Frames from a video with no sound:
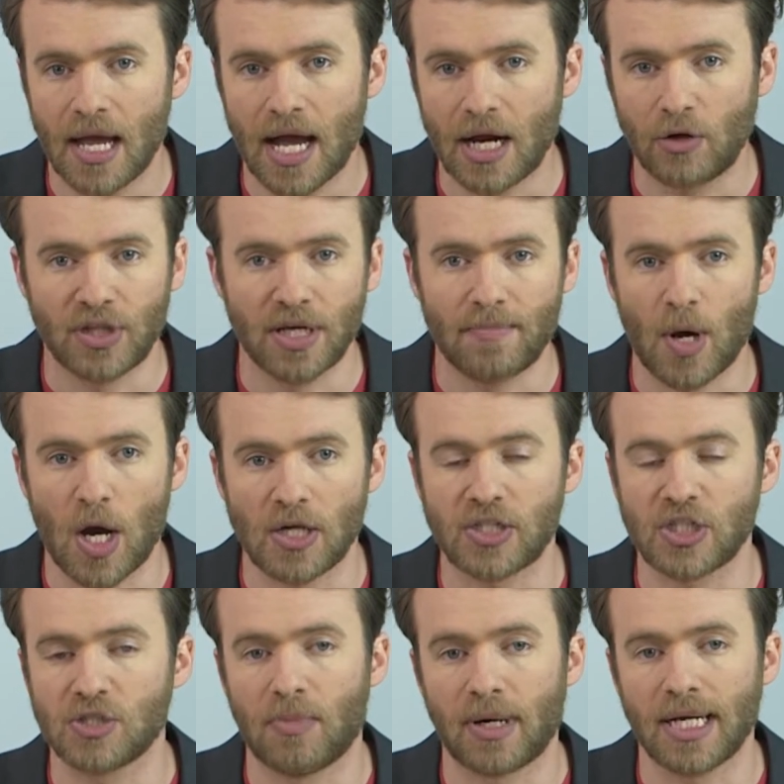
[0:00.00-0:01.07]
I don't think
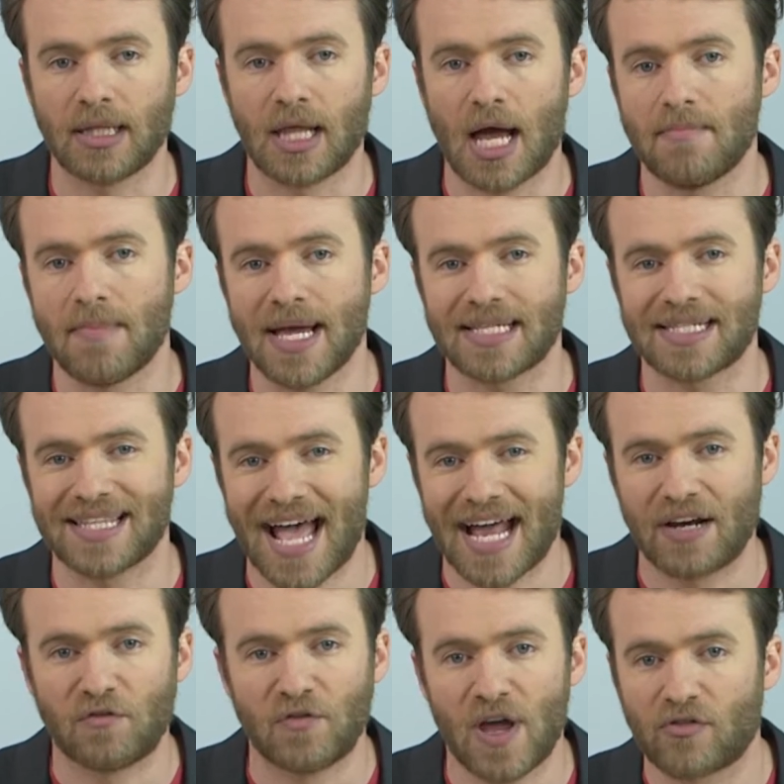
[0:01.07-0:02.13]
Boston's money line makes that
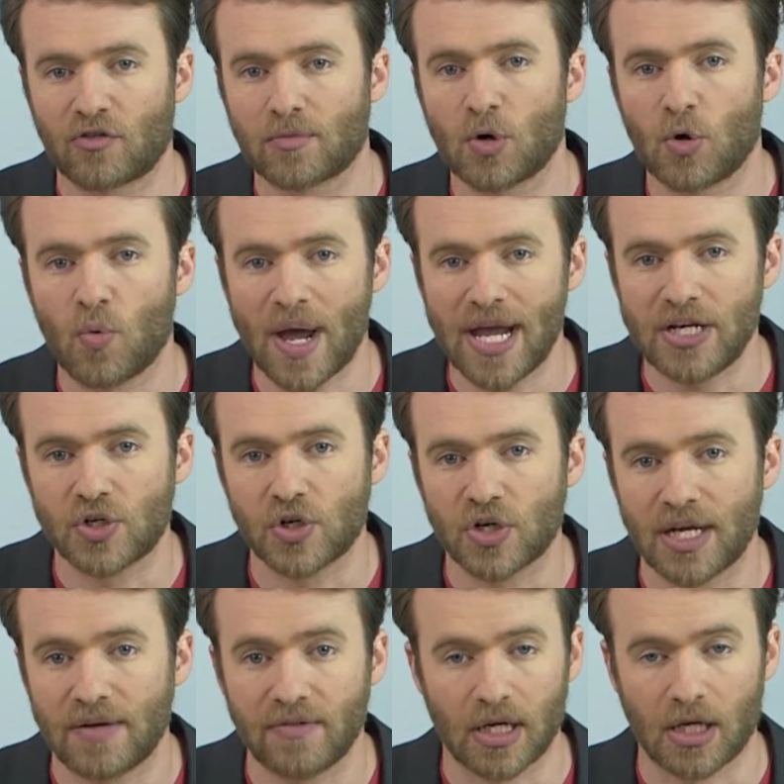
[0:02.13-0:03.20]
a favorable wager
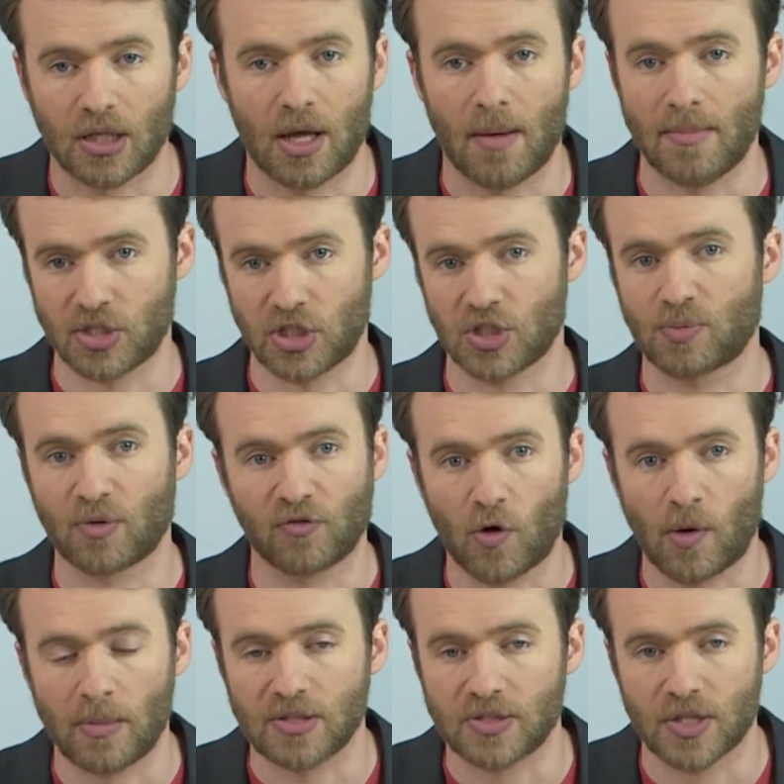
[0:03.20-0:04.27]
given Columbus's
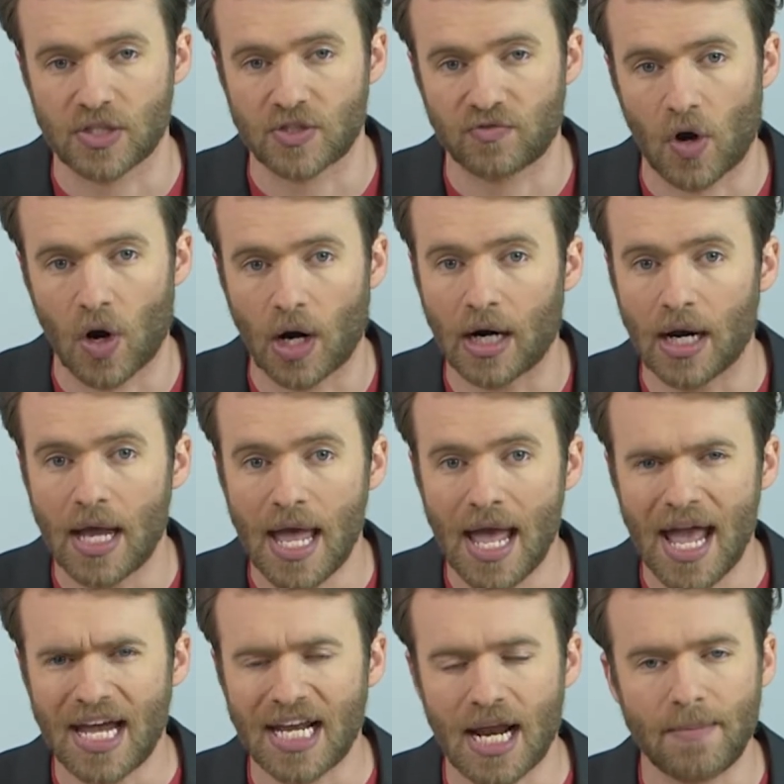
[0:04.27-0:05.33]
performance thus far,
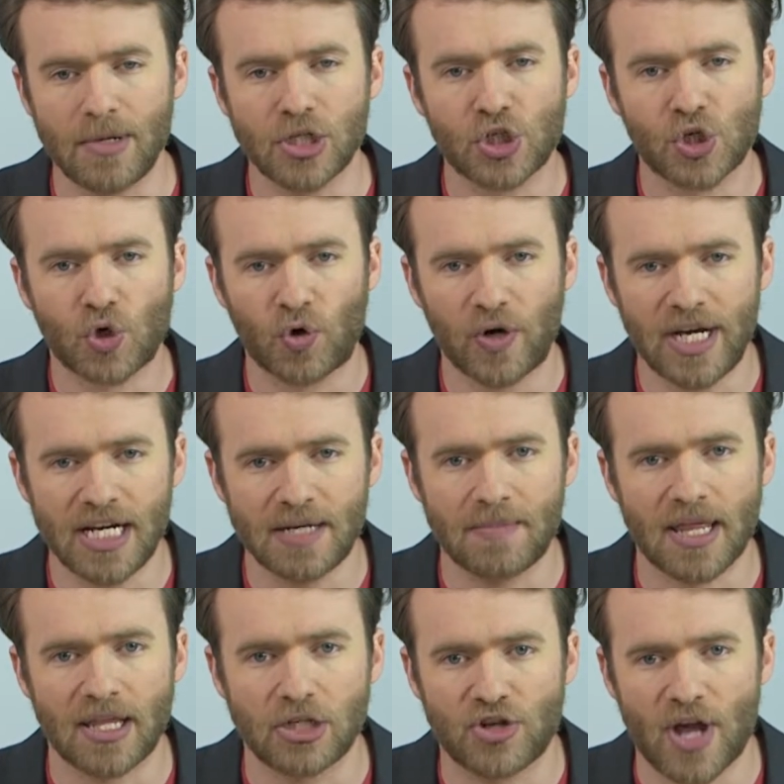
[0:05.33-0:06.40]
and I'm intrigued
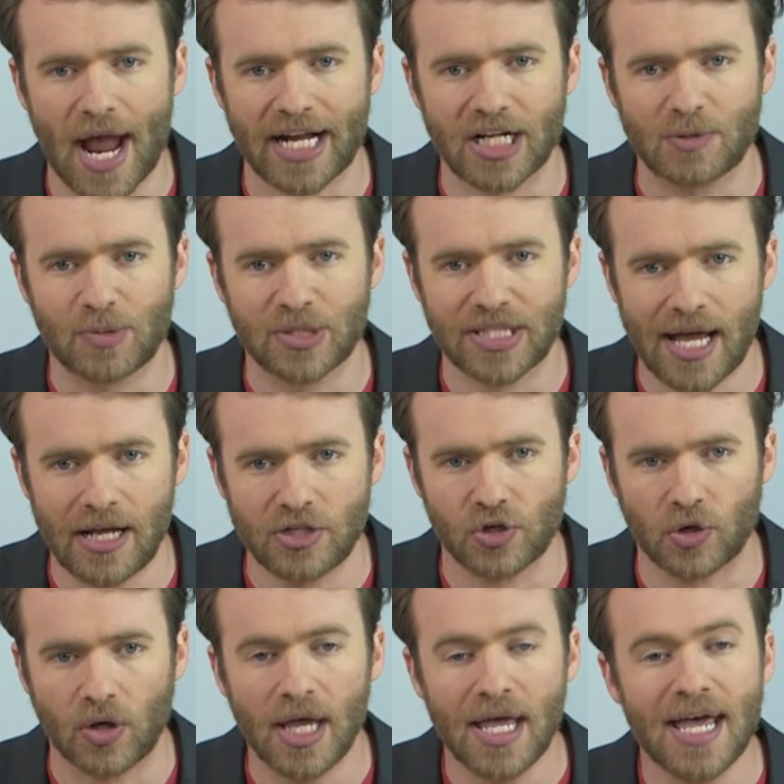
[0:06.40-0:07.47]
by the Jackets'
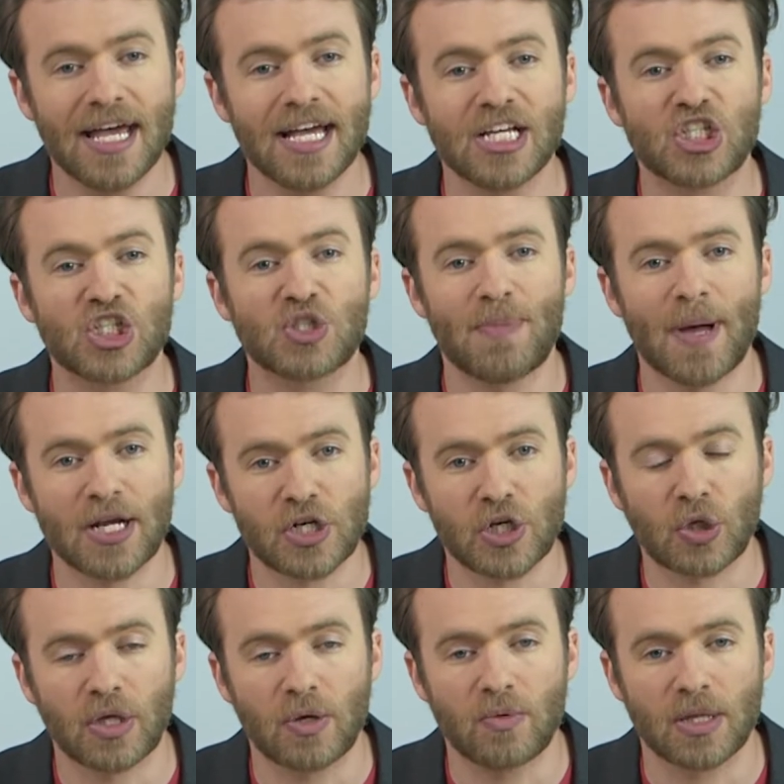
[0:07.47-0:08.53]
potential,
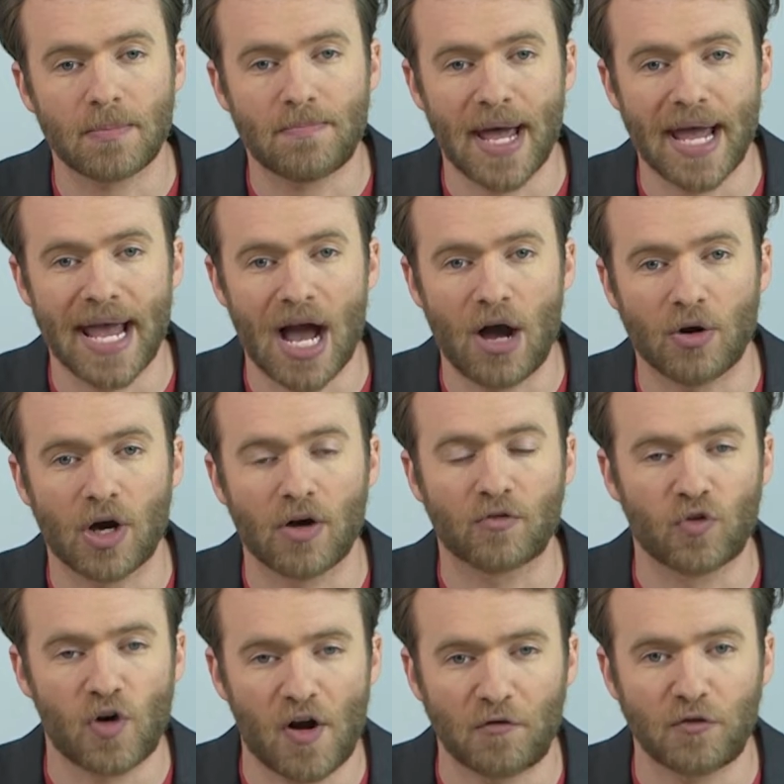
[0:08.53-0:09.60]
especially with a payout
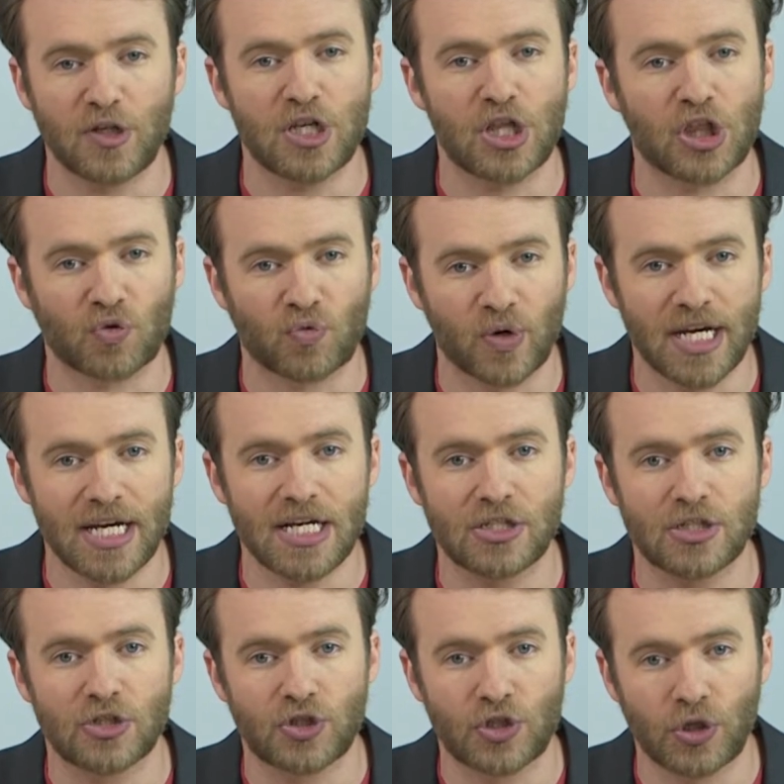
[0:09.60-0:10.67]
of roughly
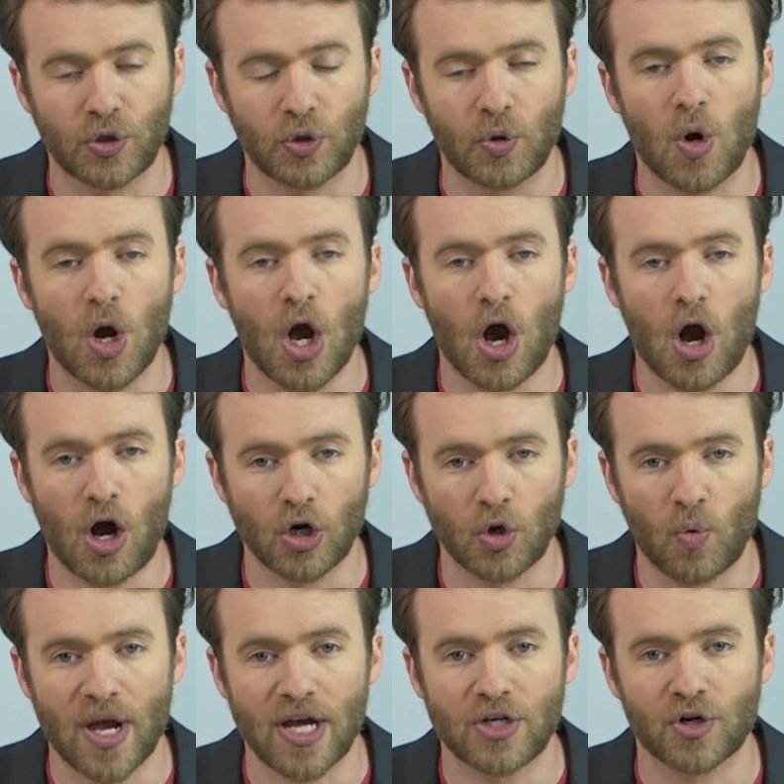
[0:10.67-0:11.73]
3-2 on a
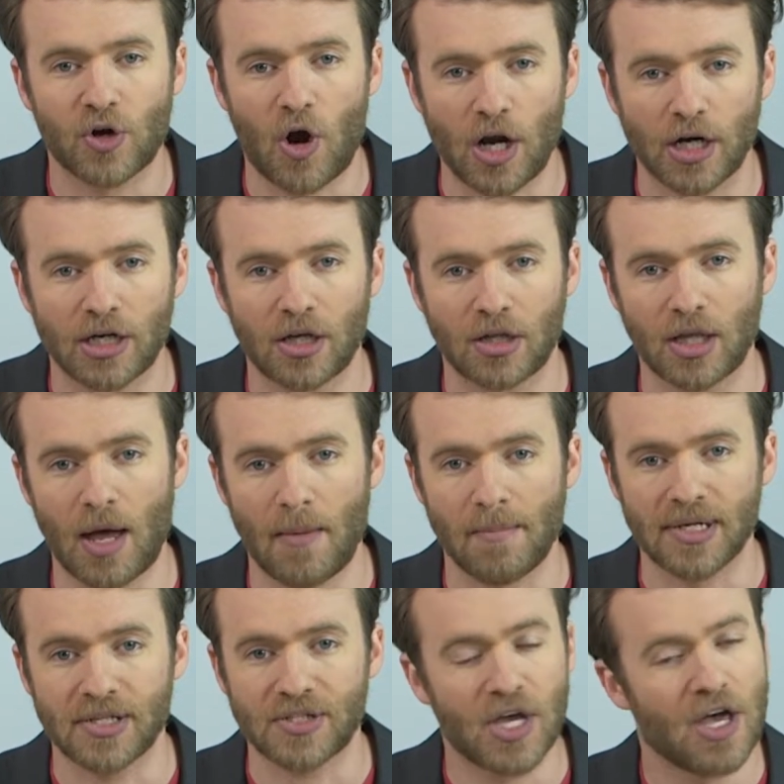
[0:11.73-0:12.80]
wager on
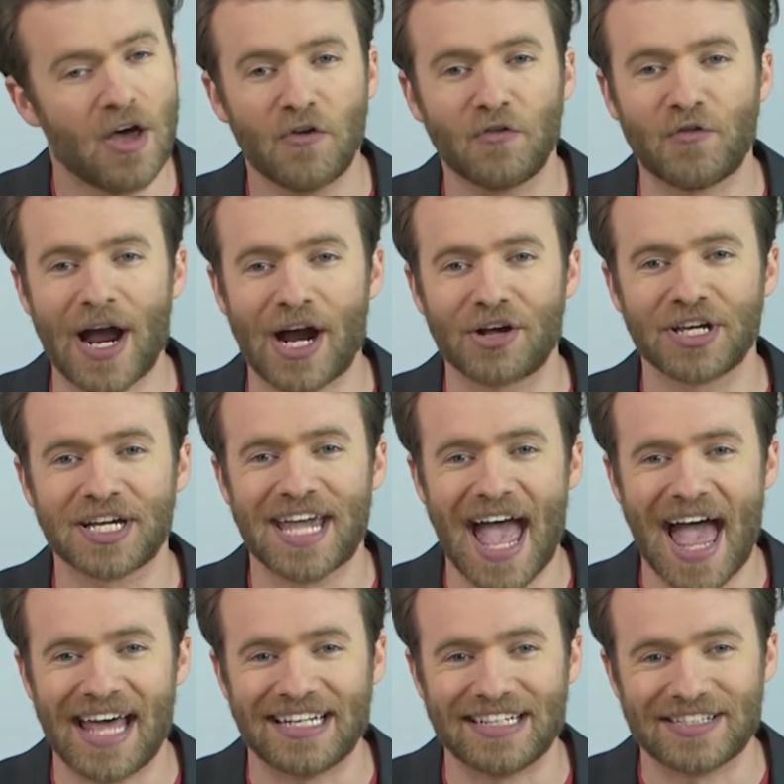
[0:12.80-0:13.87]
Columbus. Fire the
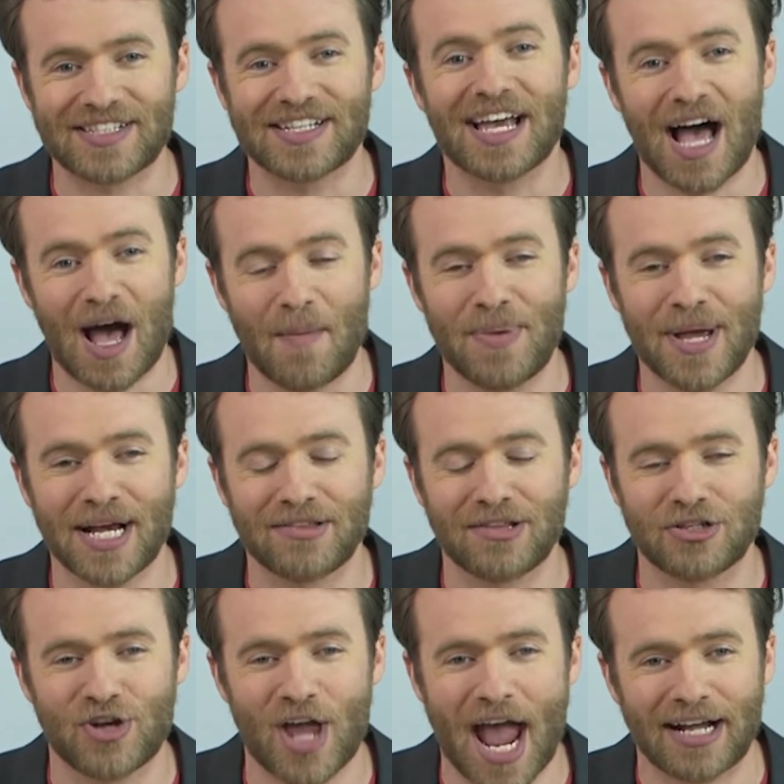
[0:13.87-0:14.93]
cannons! I'm picking the
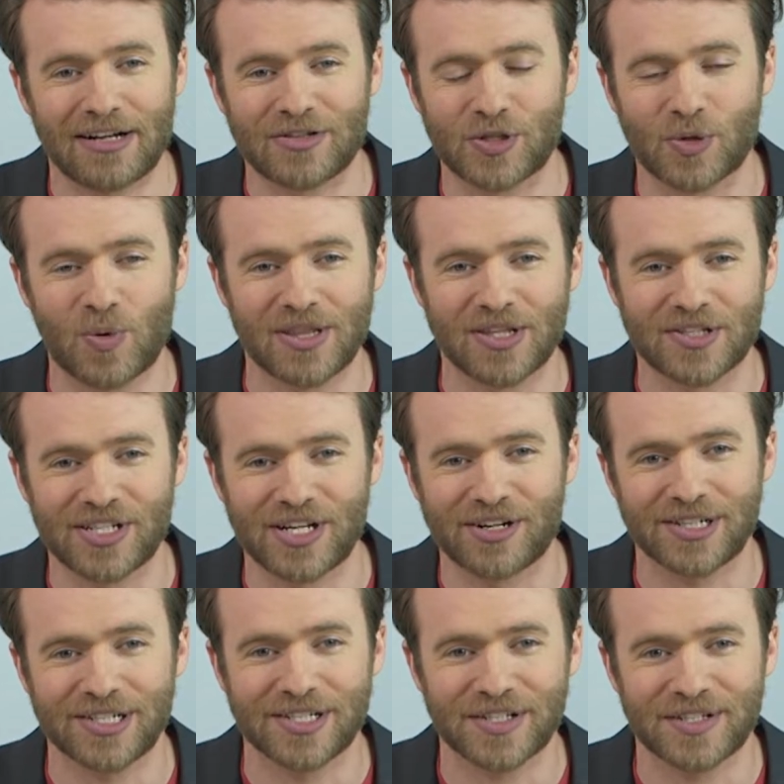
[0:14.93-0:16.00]
Jackets to win the
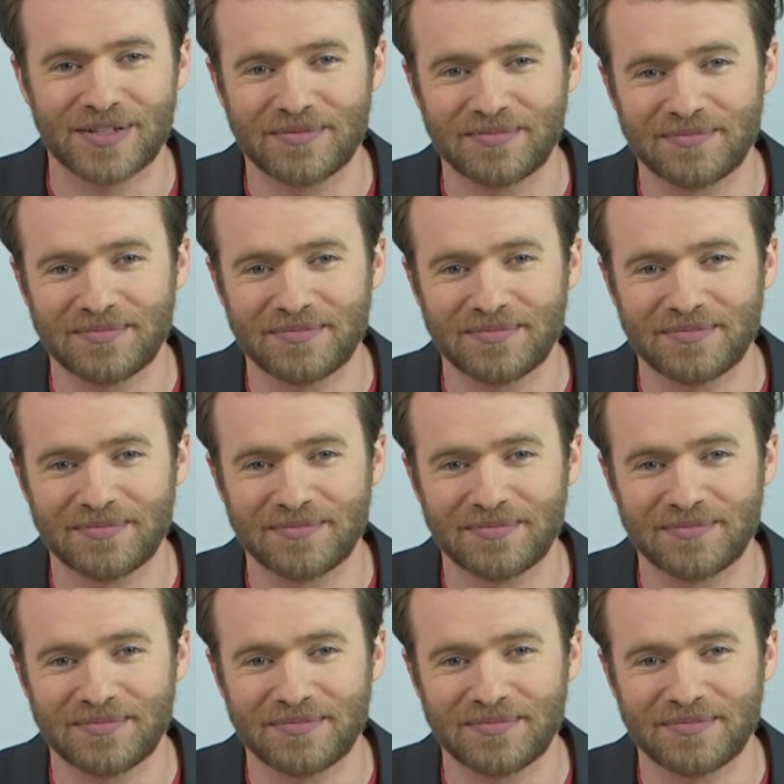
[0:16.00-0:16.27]
series.